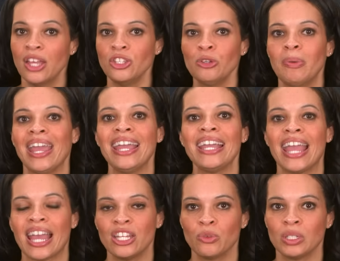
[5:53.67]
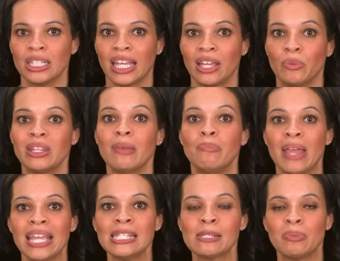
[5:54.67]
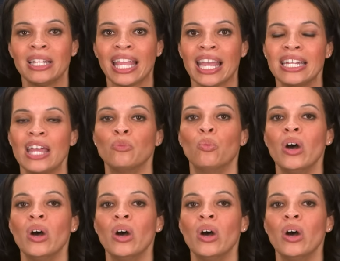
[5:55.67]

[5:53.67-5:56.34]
You pay annually with the base plan at